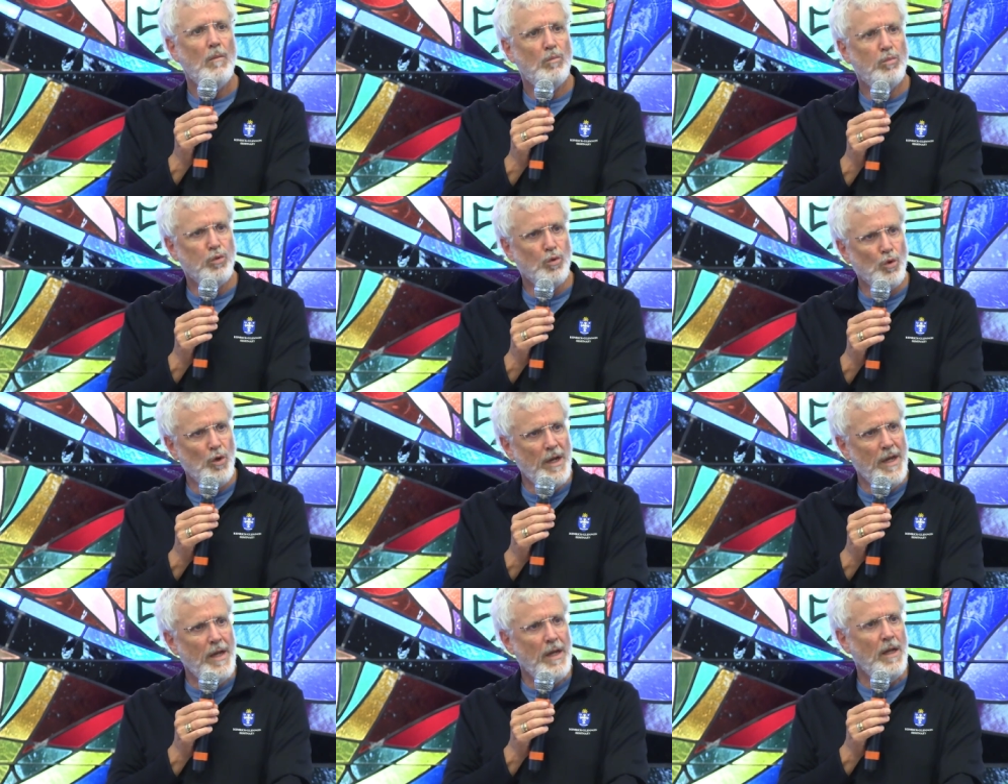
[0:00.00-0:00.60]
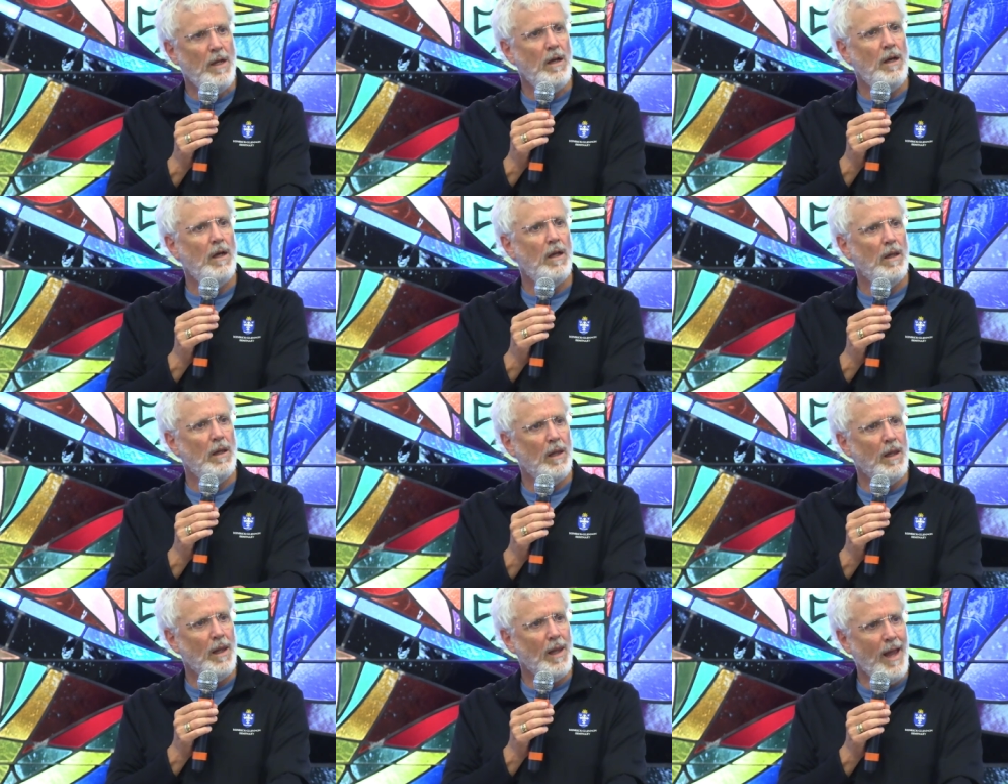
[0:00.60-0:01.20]
Bring
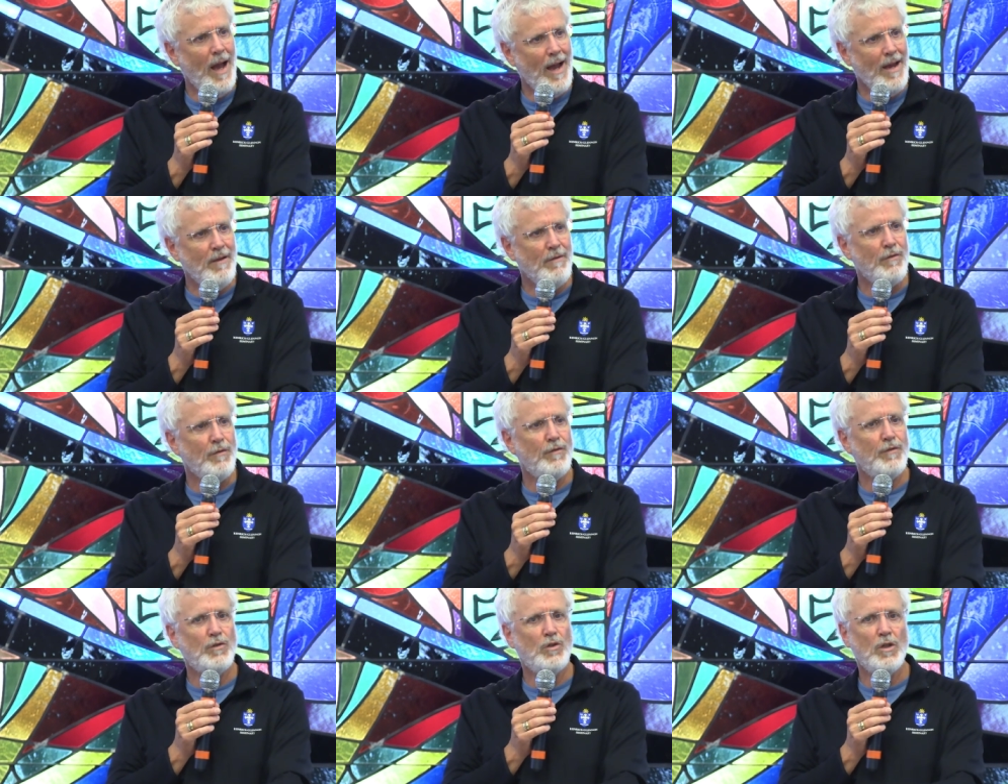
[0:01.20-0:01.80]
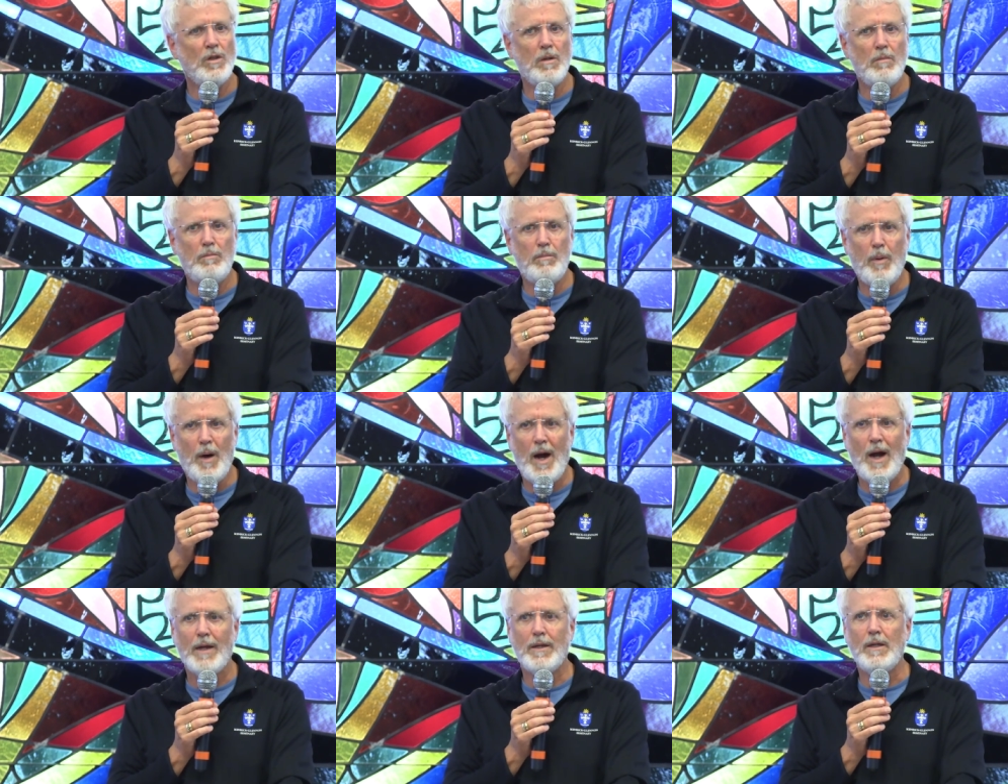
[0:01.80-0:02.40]
life to the
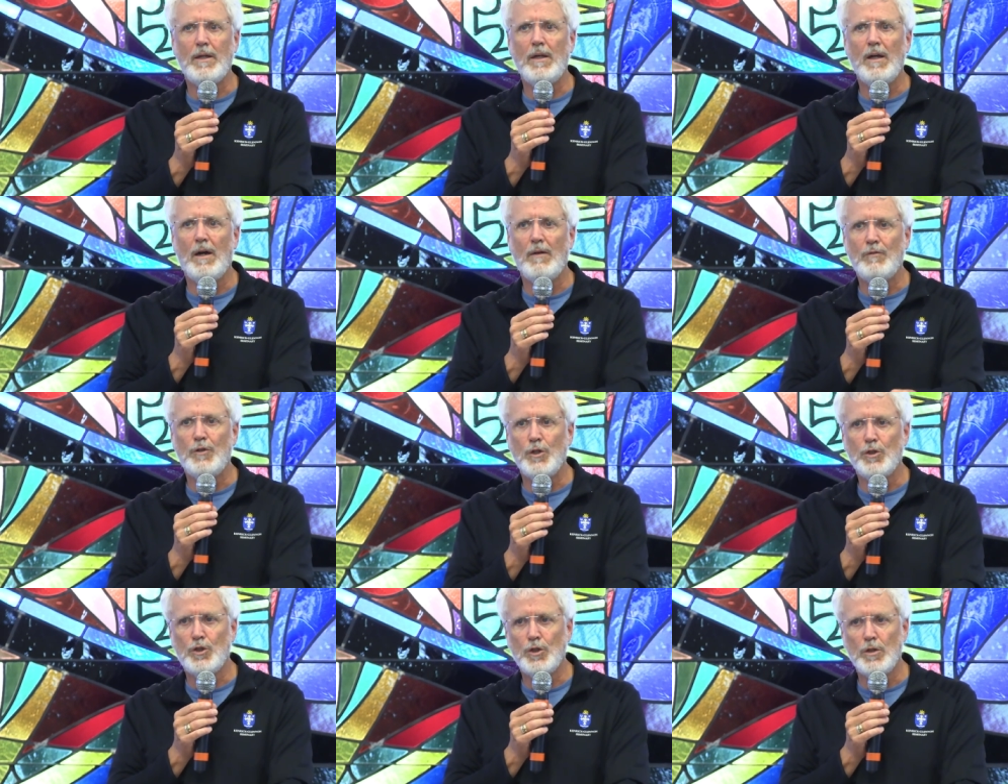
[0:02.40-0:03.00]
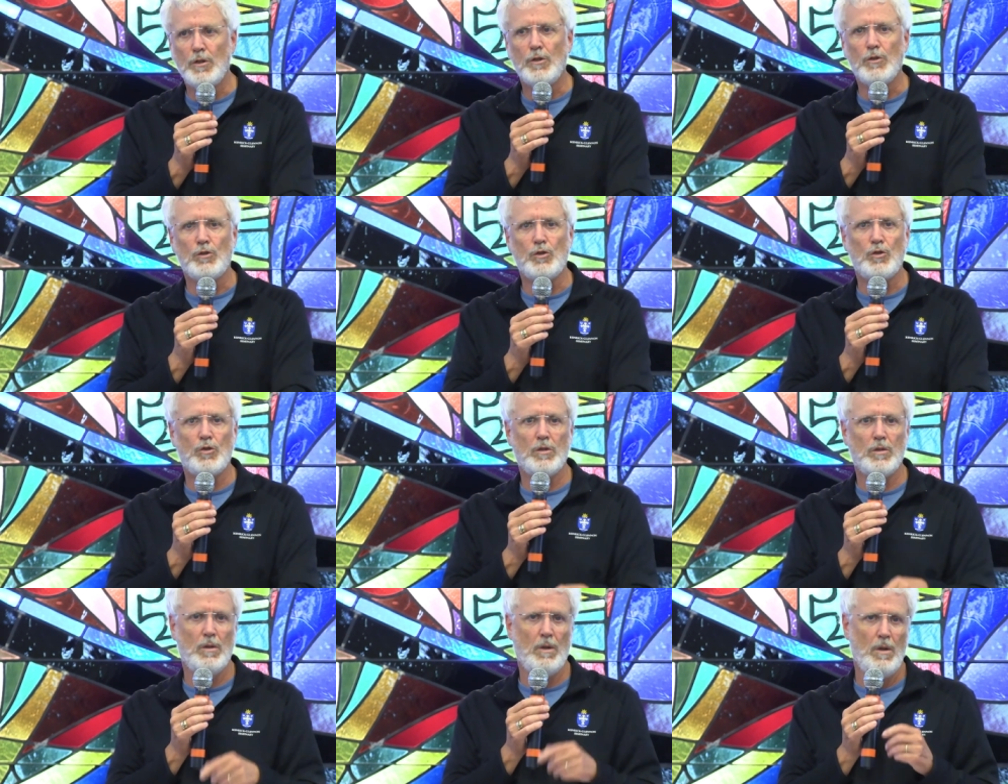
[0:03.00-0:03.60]
body of the
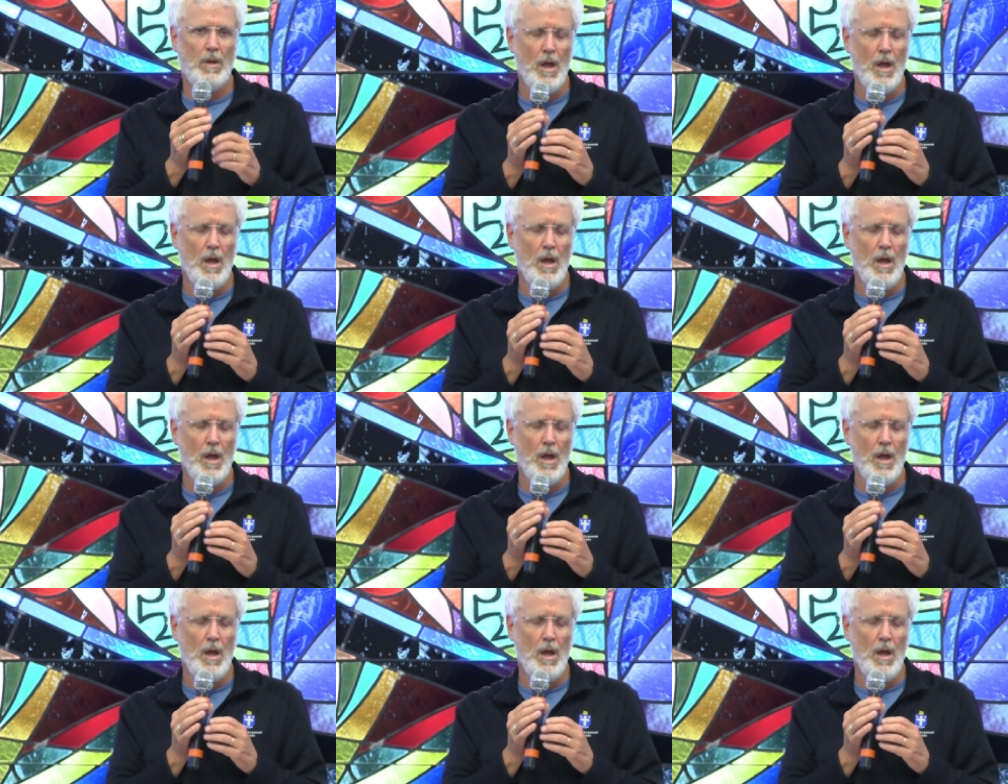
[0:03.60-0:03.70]
church.